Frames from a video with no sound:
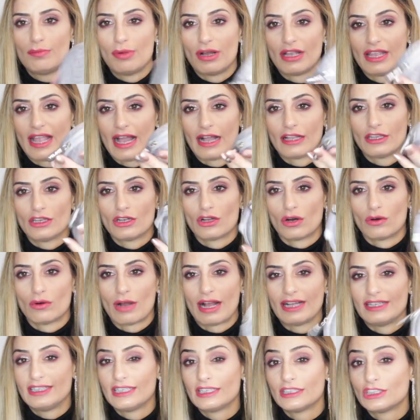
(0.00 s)
but yeah, you know,
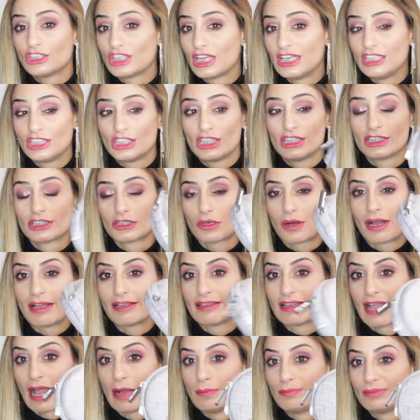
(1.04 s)
I didn't change it, so I
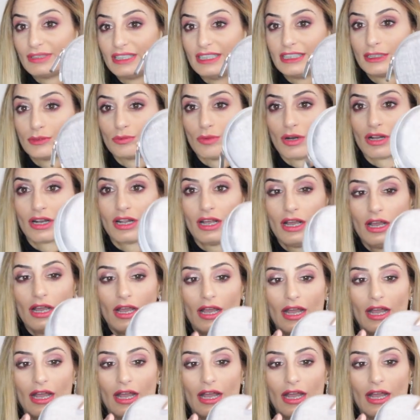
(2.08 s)
kept this one.